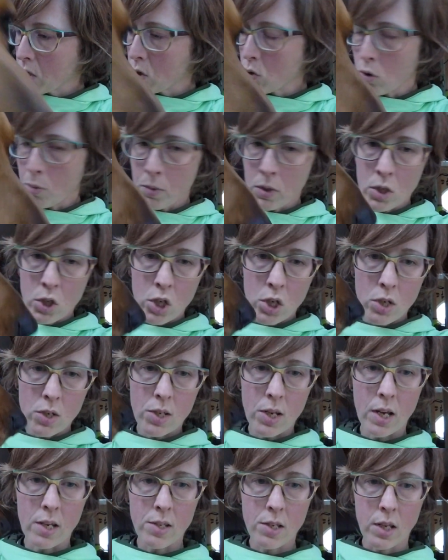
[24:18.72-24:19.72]
normally she just
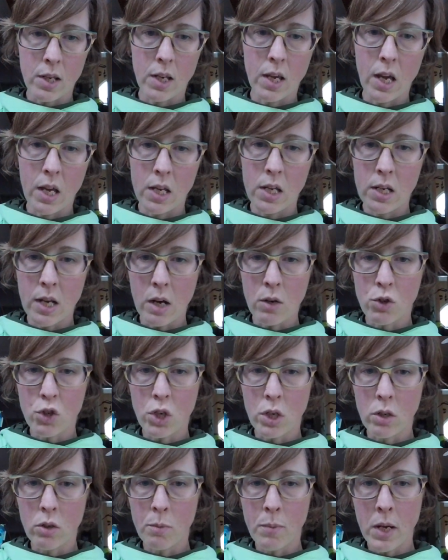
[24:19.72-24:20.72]
has like hanging down
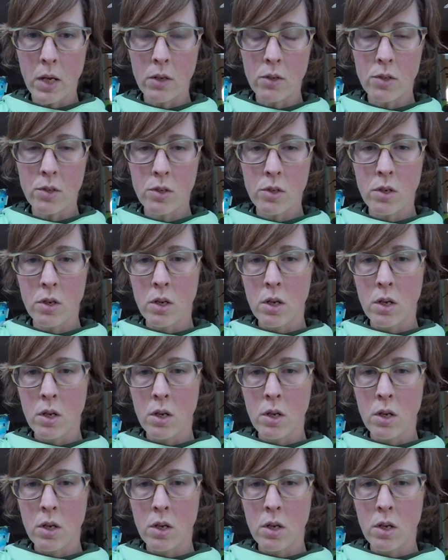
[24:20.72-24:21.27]
jingle bells